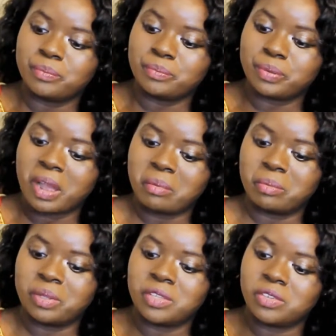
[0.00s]

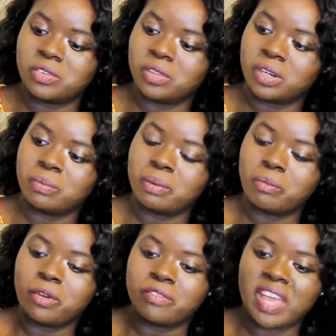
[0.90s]
probably do a little bit
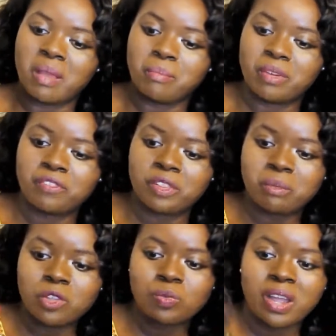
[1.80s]
more of that. But for the
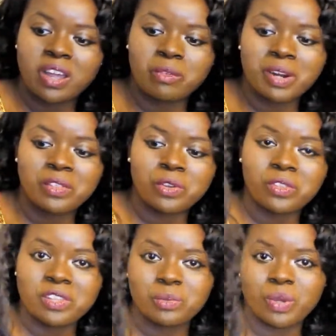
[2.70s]
most part, when I throw
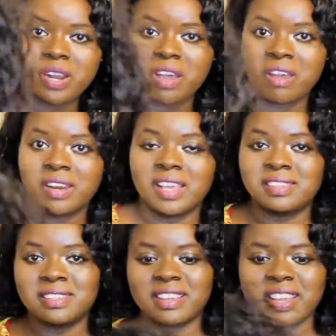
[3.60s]
this one on, I
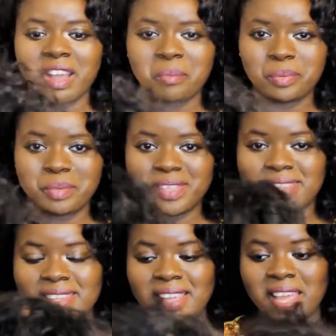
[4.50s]
still get
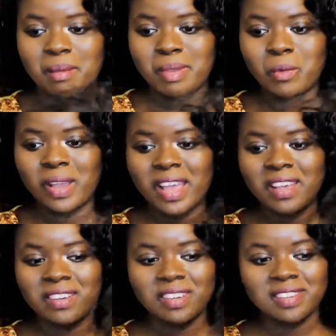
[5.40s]
compliments about,
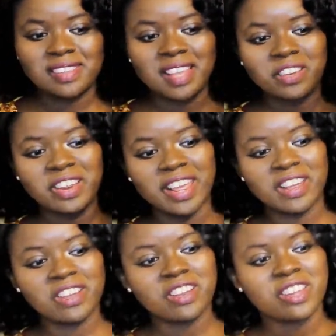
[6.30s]
wow, is that your
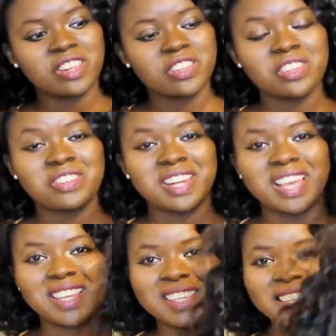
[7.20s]
hair? Your hair looks so
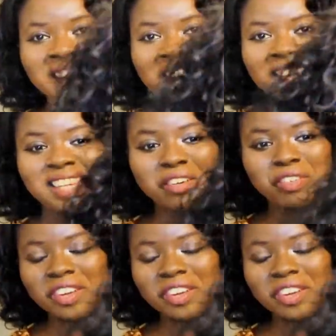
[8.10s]
nice. I love your